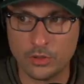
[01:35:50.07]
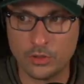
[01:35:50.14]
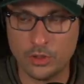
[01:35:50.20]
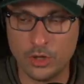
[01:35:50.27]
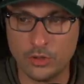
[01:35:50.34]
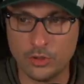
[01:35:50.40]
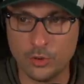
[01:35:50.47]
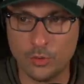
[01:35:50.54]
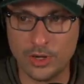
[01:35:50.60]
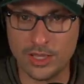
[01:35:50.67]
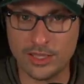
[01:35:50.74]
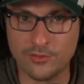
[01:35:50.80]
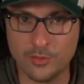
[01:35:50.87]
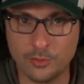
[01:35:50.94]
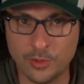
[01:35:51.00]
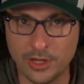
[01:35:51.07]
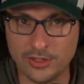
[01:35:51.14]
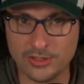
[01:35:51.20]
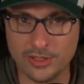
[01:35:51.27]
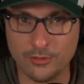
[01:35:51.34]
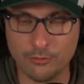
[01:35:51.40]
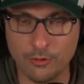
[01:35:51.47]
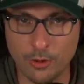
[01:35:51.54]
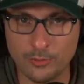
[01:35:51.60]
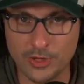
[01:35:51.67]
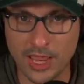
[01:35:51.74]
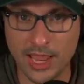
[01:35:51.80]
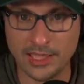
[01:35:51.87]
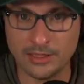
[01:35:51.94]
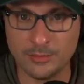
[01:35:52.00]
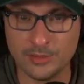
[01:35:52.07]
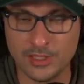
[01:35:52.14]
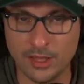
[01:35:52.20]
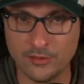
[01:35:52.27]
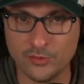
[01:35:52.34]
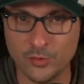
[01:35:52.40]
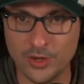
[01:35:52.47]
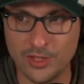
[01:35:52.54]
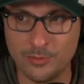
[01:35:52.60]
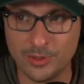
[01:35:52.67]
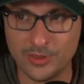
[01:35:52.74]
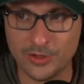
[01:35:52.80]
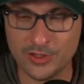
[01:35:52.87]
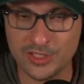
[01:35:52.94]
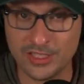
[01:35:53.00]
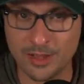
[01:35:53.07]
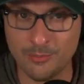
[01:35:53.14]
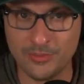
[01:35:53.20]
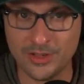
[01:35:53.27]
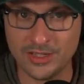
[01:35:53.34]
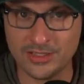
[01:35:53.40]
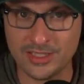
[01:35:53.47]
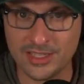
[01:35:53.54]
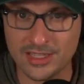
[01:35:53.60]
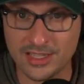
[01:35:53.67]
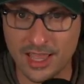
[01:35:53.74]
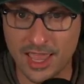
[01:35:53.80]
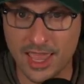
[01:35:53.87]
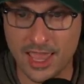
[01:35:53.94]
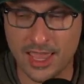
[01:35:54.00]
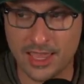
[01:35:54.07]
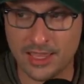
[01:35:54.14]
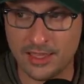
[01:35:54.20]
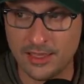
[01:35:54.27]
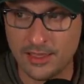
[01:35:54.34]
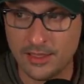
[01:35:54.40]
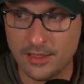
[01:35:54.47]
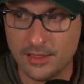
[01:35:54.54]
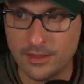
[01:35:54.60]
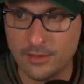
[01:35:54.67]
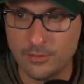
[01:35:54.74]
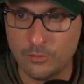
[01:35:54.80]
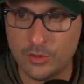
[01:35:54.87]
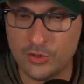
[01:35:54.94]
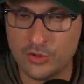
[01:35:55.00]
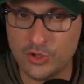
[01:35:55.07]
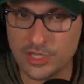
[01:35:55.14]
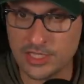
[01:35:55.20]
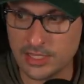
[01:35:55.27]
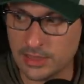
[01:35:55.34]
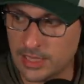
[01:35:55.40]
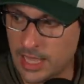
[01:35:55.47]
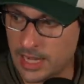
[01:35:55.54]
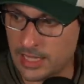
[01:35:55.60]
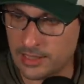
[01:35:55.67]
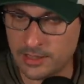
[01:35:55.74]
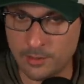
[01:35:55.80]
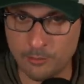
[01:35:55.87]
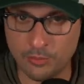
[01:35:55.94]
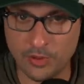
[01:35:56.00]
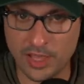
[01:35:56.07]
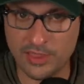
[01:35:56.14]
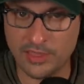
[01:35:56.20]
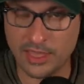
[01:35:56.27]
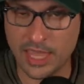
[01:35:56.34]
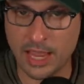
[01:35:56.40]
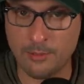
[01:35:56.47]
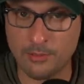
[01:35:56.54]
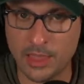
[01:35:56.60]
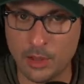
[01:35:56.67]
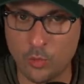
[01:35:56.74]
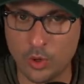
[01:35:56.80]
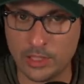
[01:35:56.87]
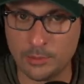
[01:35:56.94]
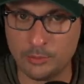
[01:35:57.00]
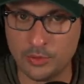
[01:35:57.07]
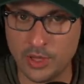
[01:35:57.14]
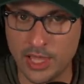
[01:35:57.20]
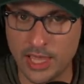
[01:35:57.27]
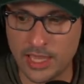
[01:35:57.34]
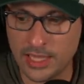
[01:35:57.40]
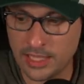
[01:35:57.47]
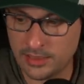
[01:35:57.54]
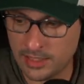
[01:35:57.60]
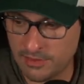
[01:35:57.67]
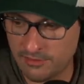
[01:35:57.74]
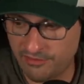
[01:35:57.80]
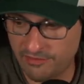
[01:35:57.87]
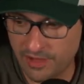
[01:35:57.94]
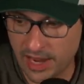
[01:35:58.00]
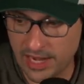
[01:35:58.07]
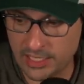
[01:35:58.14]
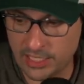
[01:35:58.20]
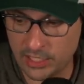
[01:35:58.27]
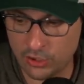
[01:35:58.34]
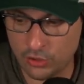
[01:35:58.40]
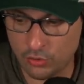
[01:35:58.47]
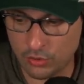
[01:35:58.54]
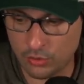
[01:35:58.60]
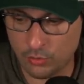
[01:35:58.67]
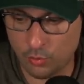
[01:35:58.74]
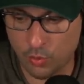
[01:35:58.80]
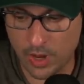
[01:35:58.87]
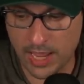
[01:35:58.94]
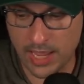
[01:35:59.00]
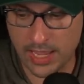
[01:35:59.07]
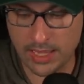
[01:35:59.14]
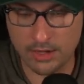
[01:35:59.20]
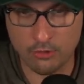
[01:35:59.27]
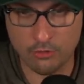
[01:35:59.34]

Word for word: you know, you want to give the players enough rope to hang themselves with, but there's something to say with just letting them play the game they want to play and then finding your way